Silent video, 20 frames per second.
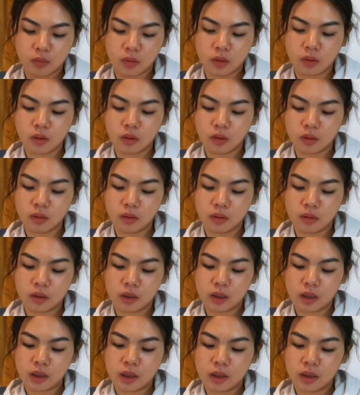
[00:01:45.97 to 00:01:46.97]
Oh,
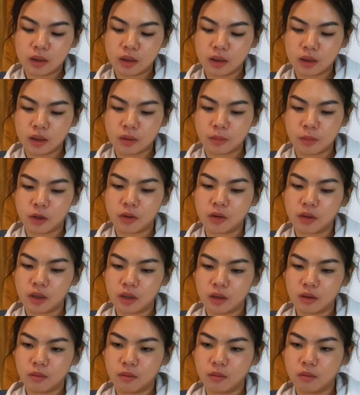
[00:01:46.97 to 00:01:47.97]
something about
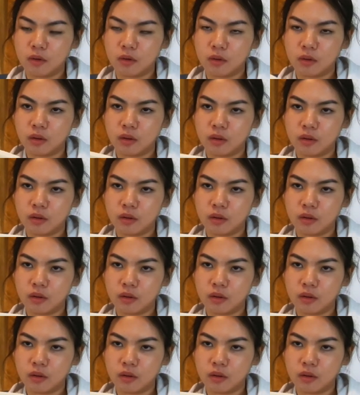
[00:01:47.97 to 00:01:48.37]
this book.